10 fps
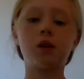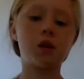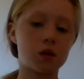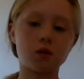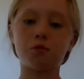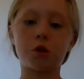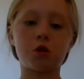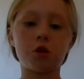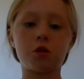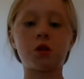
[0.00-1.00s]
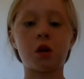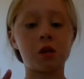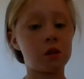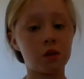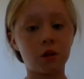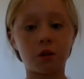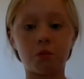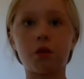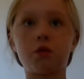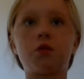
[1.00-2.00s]
not too much there because I still want
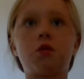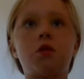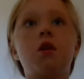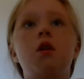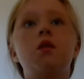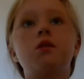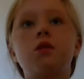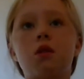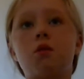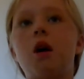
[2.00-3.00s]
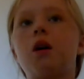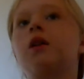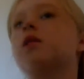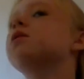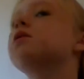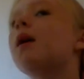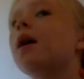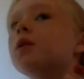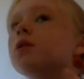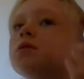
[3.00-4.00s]
the blush on. So I'm going to
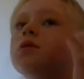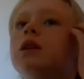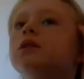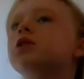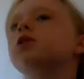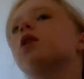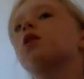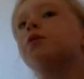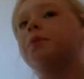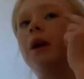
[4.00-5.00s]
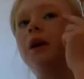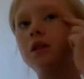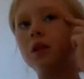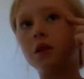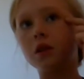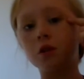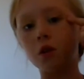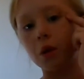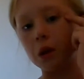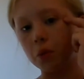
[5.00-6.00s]
smile and just go. Basically, these
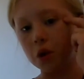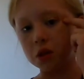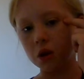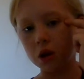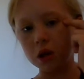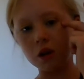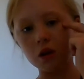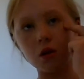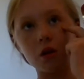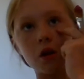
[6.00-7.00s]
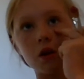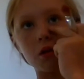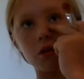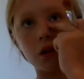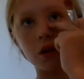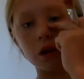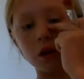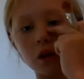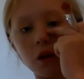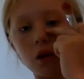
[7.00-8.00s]
are my points right here, right
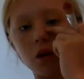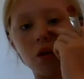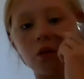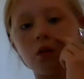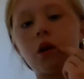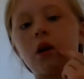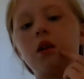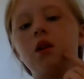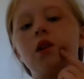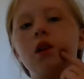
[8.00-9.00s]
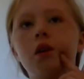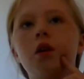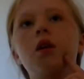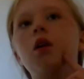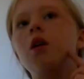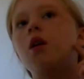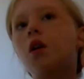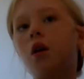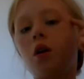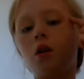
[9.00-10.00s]
here, right here,
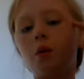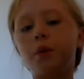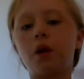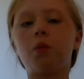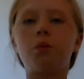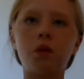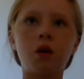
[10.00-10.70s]
all up here.